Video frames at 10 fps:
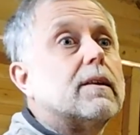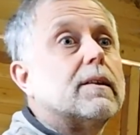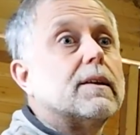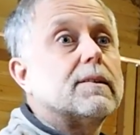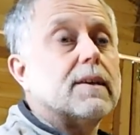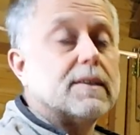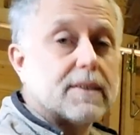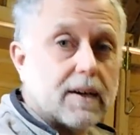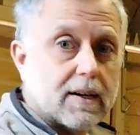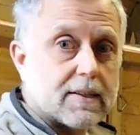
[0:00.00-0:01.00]
this
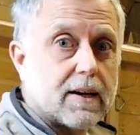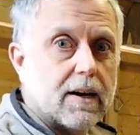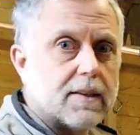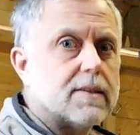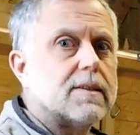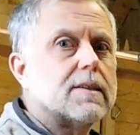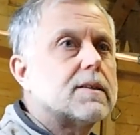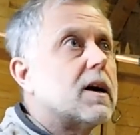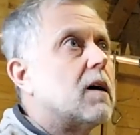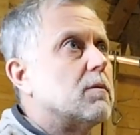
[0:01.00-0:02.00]
entire side. This is the
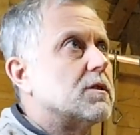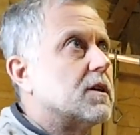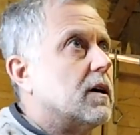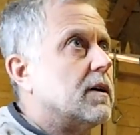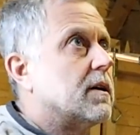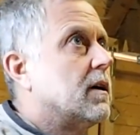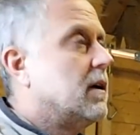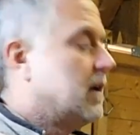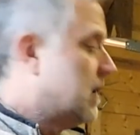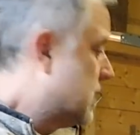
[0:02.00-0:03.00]
starboard side,
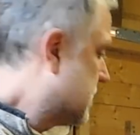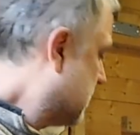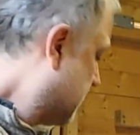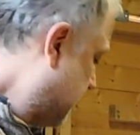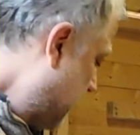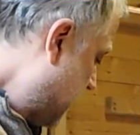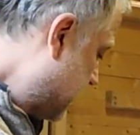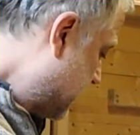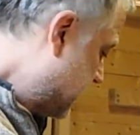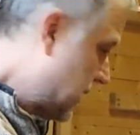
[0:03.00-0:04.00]
so I
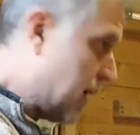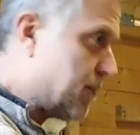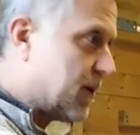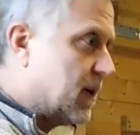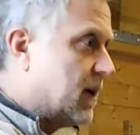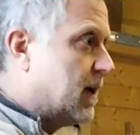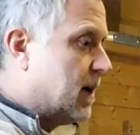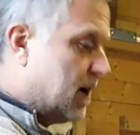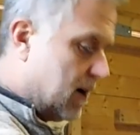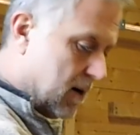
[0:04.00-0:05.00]
faired this up.
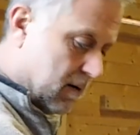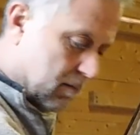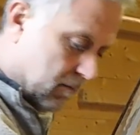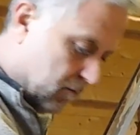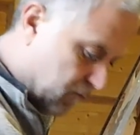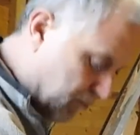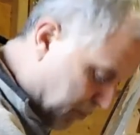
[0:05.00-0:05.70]
Been